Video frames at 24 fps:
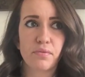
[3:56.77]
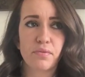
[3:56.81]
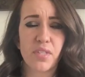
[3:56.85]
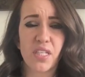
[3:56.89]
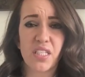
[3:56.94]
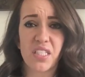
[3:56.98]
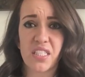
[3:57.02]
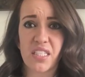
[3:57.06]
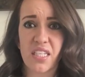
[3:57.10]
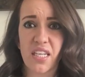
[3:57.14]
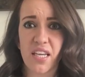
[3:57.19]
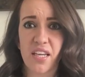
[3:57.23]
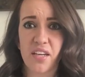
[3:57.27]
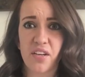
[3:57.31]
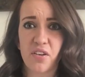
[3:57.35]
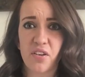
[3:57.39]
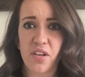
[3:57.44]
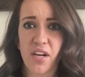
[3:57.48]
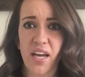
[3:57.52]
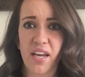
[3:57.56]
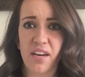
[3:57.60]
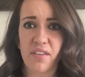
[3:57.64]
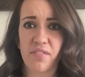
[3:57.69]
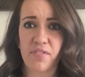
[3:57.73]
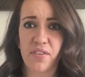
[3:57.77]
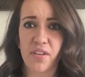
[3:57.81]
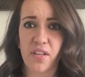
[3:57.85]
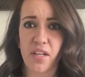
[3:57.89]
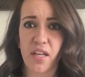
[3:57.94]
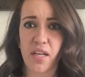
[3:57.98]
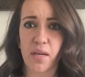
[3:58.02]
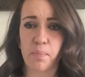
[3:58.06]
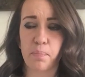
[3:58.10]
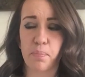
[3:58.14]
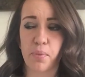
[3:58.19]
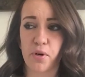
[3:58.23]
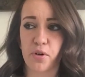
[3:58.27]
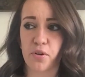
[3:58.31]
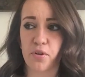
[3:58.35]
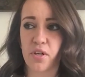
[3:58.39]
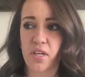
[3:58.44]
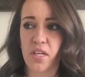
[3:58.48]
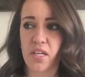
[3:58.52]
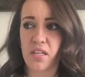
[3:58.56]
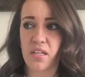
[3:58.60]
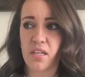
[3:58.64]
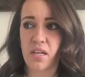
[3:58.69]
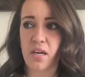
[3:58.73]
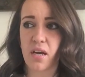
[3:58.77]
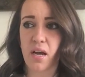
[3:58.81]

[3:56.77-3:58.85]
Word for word: Does tingle kind of feel like burning?